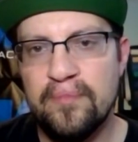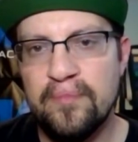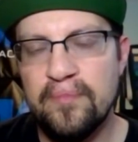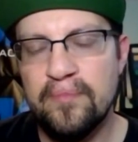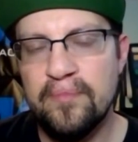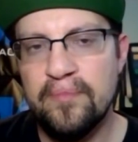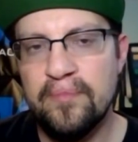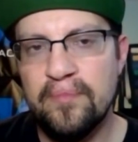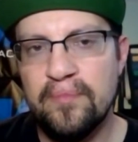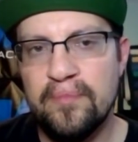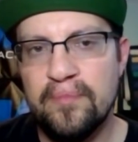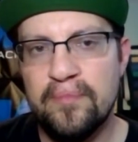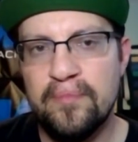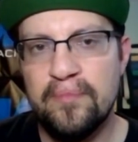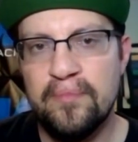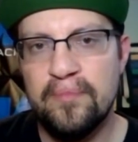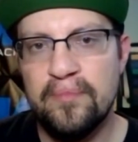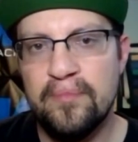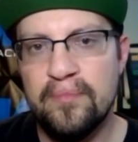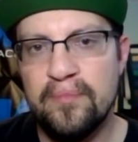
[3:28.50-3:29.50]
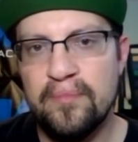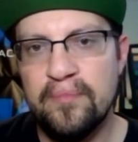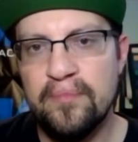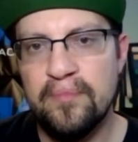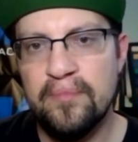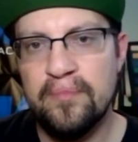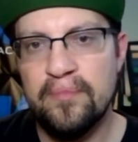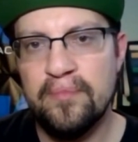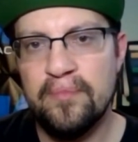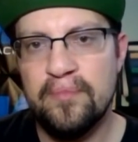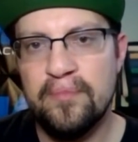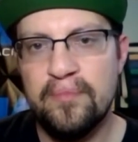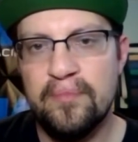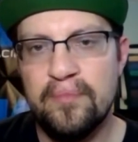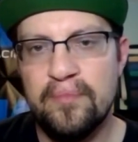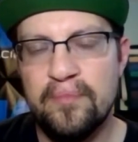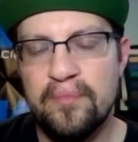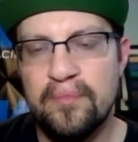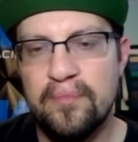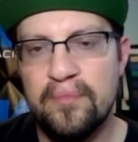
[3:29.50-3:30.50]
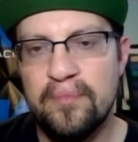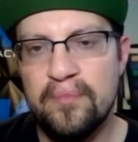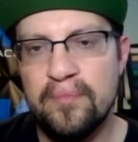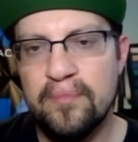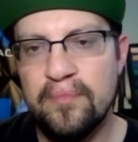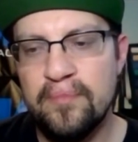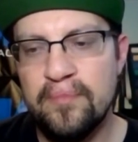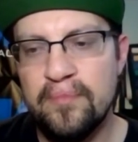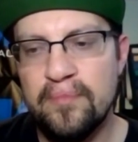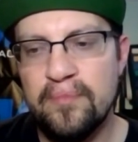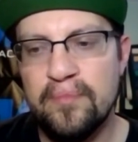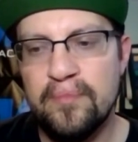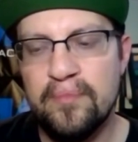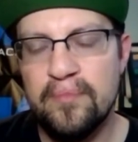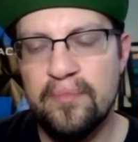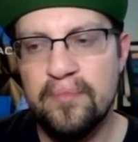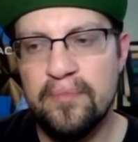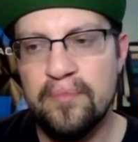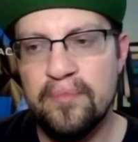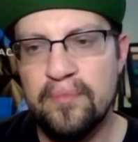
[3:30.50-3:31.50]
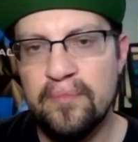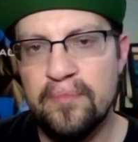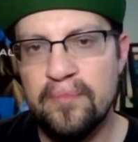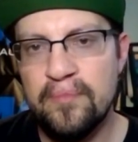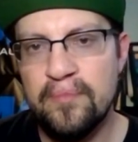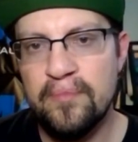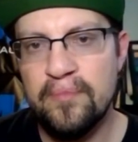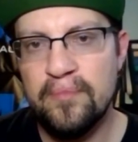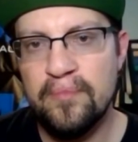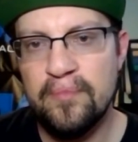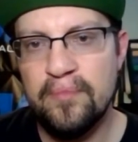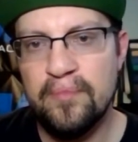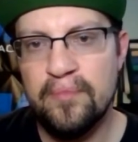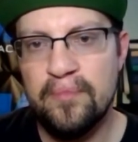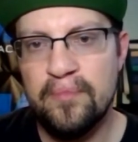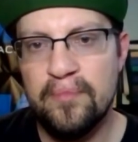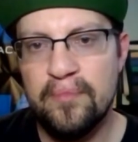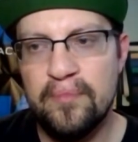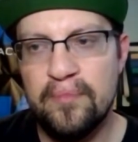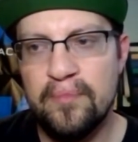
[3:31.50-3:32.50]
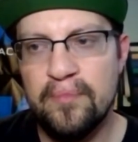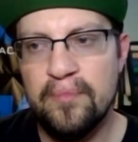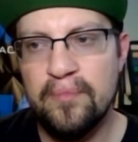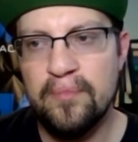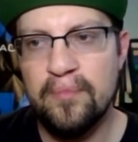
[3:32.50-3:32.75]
No words are spoken by the person on screen.